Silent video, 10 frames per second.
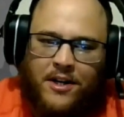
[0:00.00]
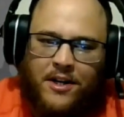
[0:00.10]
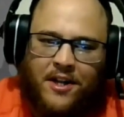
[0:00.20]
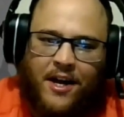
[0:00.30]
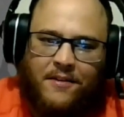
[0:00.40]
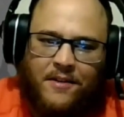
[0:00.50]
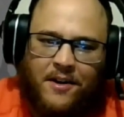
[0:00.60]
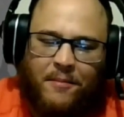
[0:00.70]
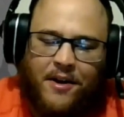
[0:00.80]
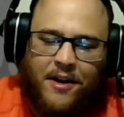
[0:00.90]
get to that
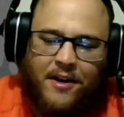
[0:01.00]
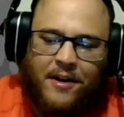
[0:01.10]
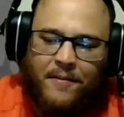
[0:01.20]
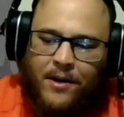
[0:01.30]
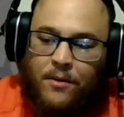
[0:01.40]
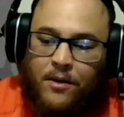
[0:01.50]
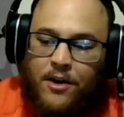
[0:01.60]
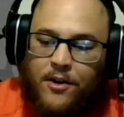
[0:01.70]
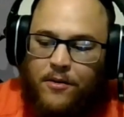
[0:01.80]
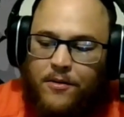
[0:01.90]
in a minute. What I want
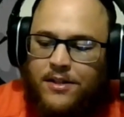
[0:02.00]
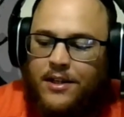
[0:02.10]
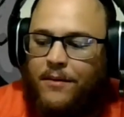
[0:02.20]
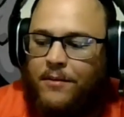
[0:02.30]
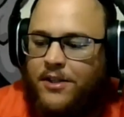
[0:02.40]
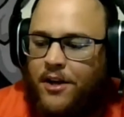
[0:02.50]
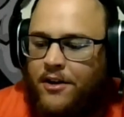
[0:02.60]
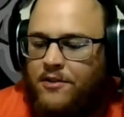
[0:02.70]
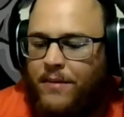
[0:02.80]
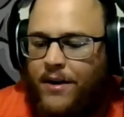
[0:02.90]
to do is I want to
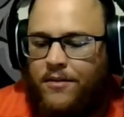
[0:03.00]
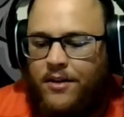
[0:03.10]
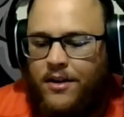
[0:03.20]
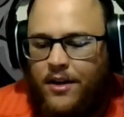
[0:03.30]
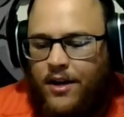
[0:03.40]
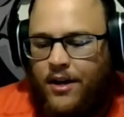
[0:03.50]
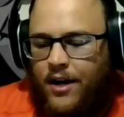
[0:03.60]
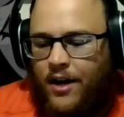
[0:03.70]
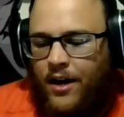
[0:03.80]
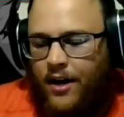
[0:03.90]
talk to you
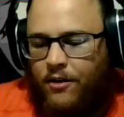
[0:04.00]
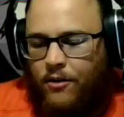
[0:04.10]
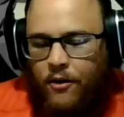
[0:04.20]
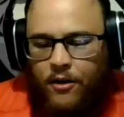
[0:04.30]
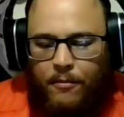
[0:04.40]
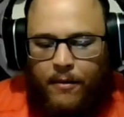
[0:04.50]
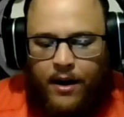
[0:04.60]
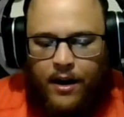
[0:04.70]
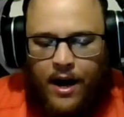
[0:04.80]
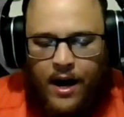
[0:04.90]
about growing up,
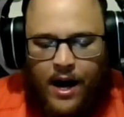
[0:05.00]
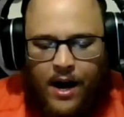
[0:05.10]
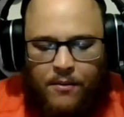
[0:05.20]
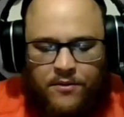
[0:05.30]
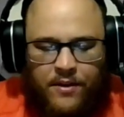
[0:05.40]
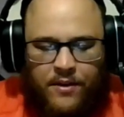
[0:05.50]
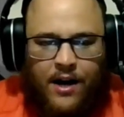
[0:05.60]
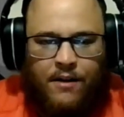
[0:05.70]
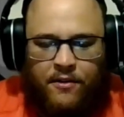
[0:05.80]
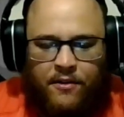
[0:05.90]
man.
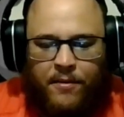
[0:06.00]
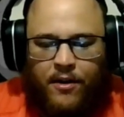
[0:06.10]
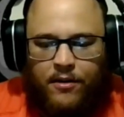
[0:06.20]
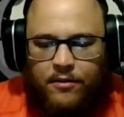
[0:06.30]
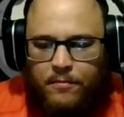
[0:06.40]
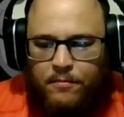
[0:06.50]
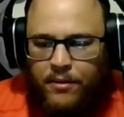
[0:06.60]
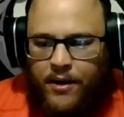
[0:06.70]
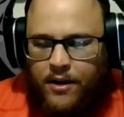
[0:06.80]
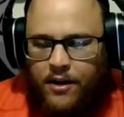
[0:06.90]
How did football
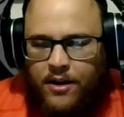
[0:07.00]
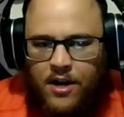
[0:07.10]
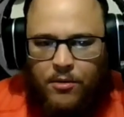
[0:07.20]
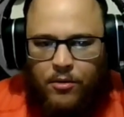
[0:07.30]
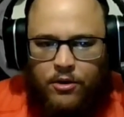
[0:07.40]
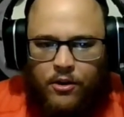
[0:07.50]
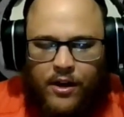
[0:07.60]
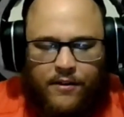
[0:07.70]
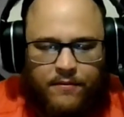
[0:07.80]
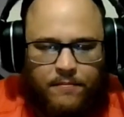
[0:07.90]
play a key role in
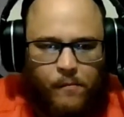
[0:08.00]
your life?